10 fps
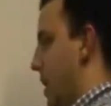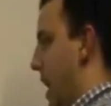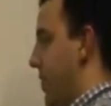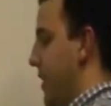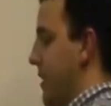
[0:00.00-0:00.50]

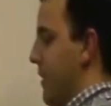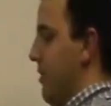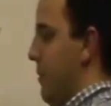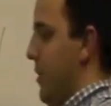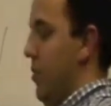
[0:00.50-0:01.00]
I think that's
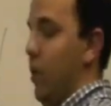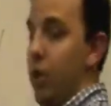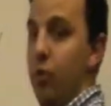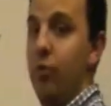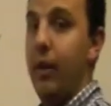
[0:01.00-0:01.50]
something you can
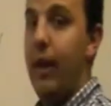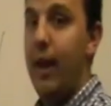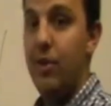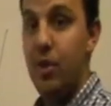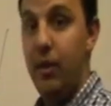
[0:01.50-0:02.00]
use
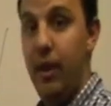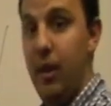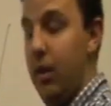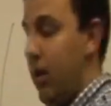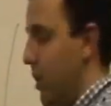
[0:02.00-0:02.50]
occasionally,